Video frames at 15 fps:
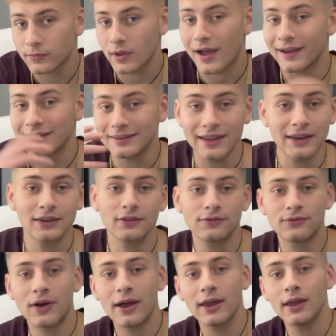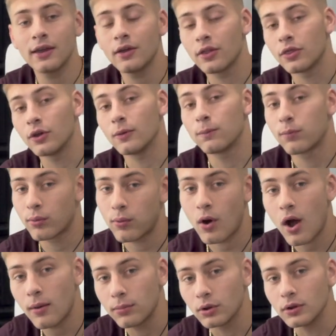Identifying the
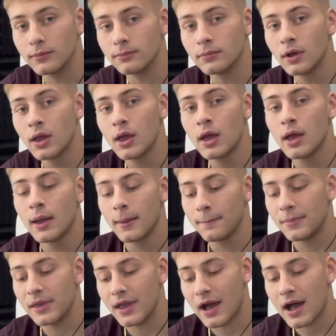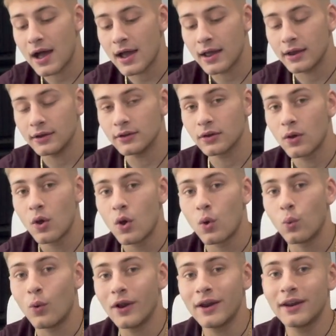problem behind
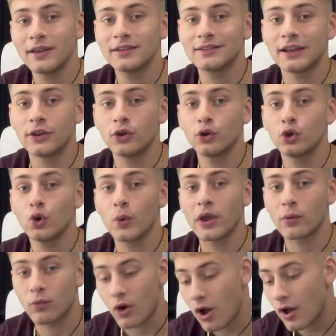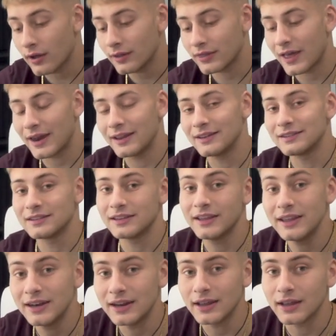what it is that you're doing wrong that is
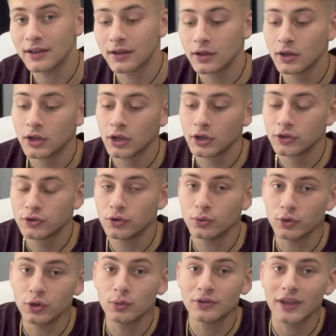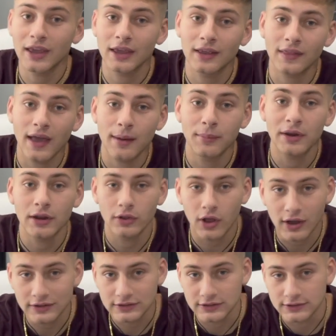leading to you taking that many
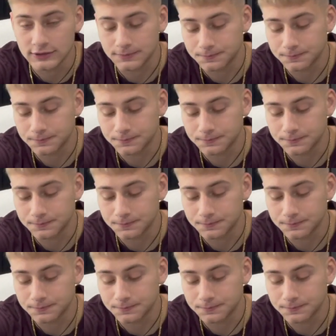losses.